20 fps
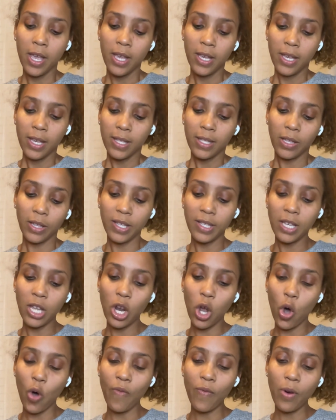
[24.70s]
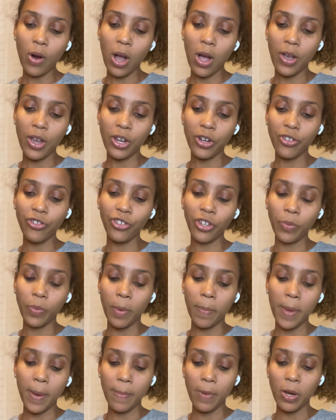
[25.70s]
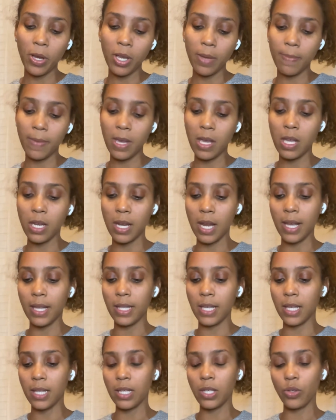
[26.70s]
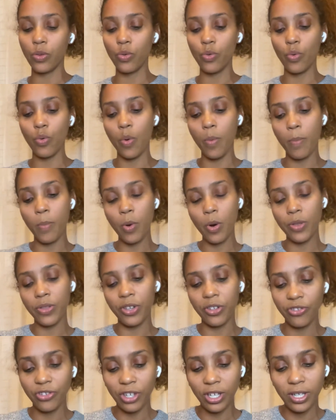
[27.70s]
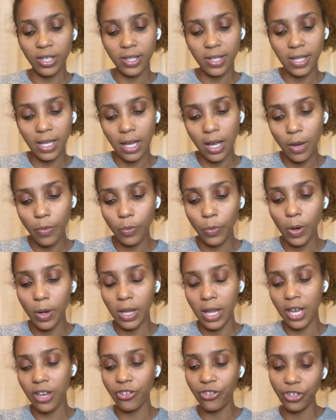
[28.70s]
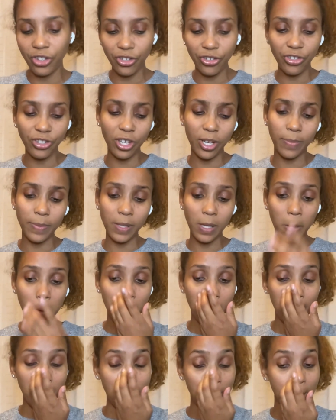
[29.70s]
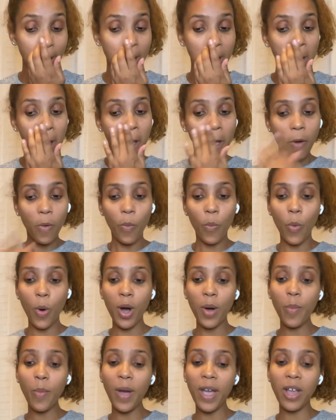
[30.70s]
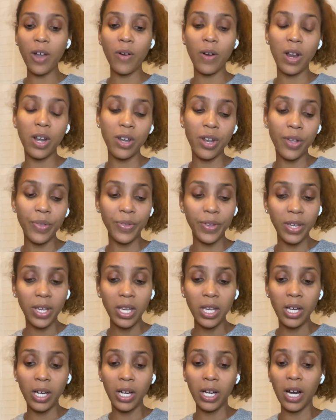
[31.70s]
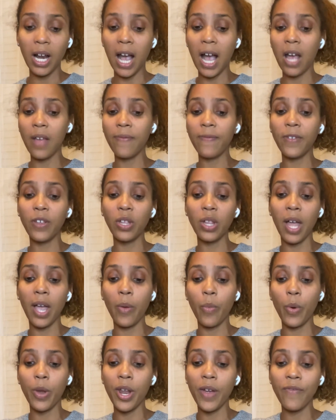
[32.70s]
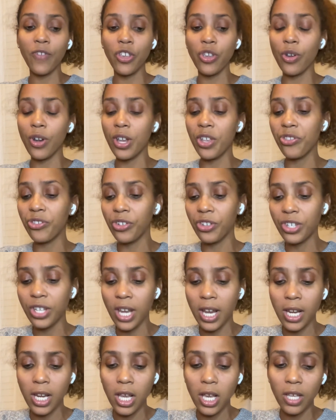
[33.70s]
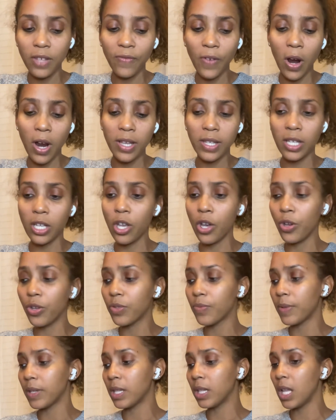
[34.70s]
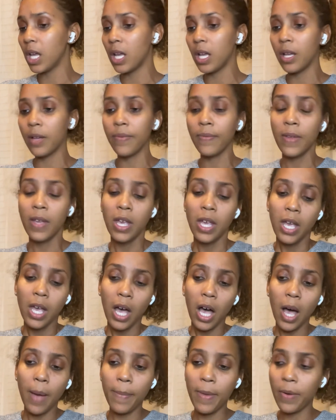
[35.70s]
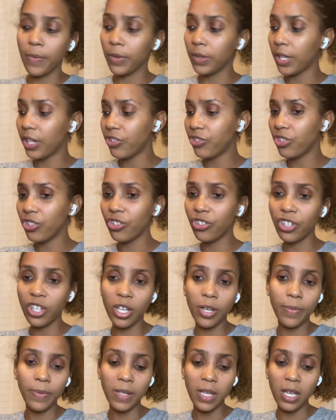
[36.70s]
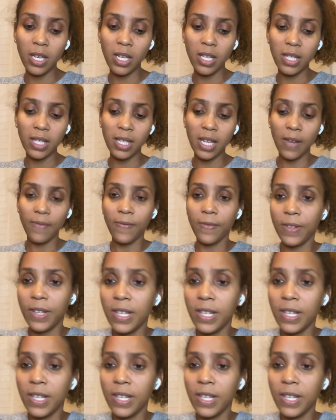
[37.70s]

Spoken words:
So let's get an overall energy. Remember, it can be connected to more than just relationships, okay? One way or another here, I feel like whatever you're entertaining as far as it goes with love and relationships, it is definitely